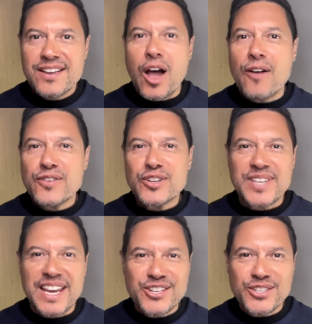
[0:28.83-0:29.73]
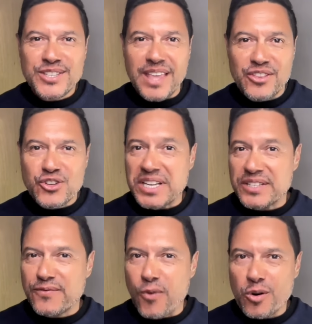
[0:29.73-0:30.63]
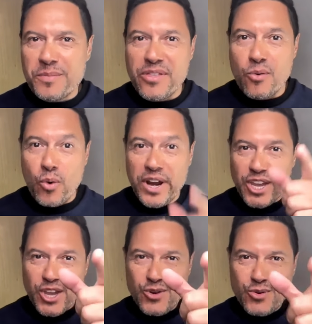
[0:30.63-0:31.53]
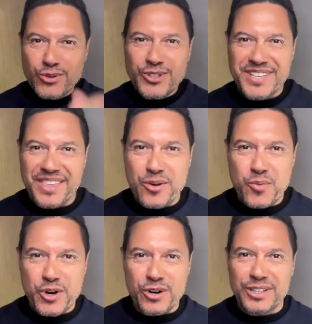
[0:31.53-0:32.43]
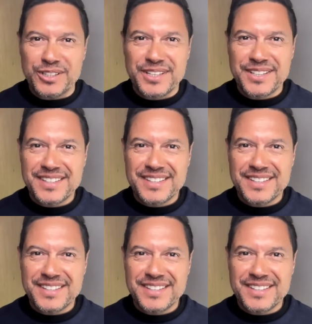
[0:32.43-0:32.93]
Conversations that transform the way you see the world.